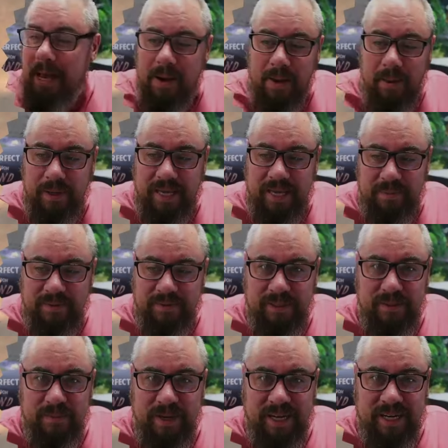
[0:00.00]
Okay, my
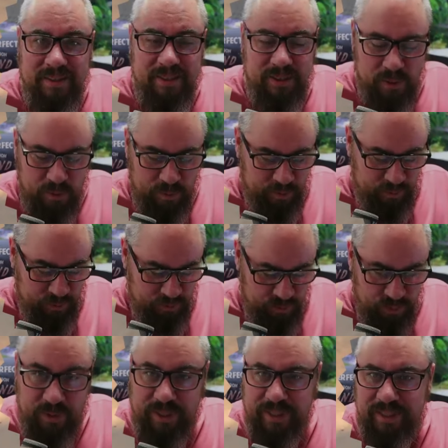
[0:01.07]
first microscope was
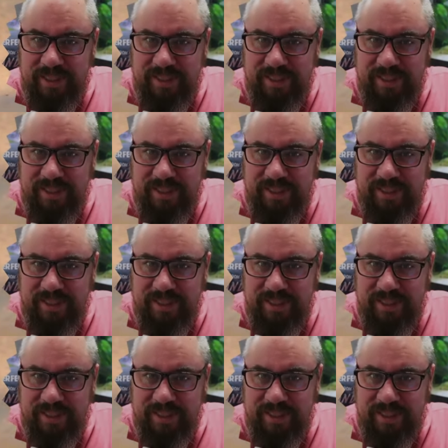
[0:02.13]
broken,